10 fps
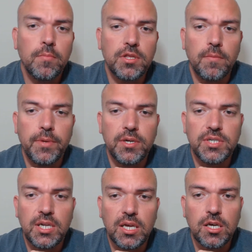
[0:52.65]
but the
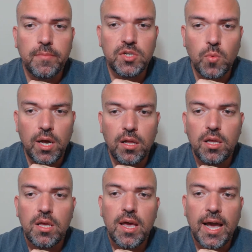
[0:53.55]
bills and income as
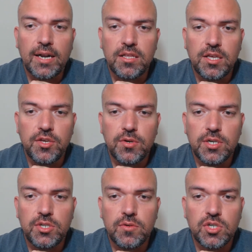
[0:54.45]
well. Anything you
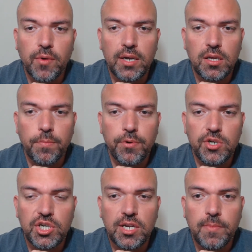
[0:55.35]
can do is greatly
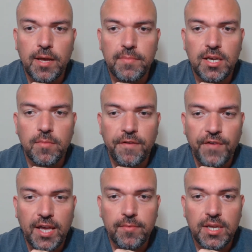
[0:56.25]
appreciated by me and my
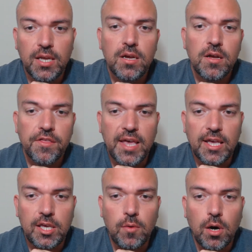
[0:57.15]
family.
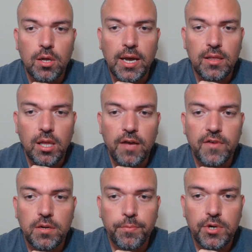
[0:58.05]
Thank you all. I love
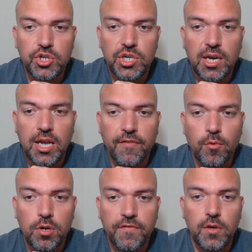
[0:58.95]
and appreciate every
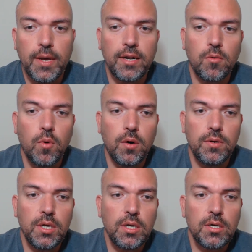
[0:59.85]
one of you. End
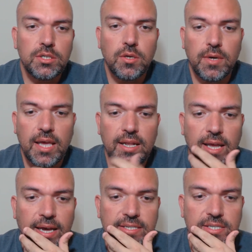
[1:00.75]
quote. So again,
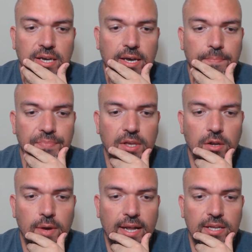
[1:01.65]
guys, you
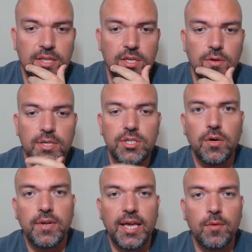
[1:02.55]
know, anything you can
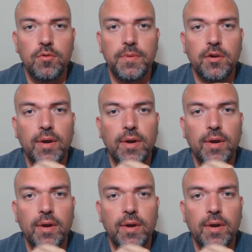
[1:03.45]
donate would be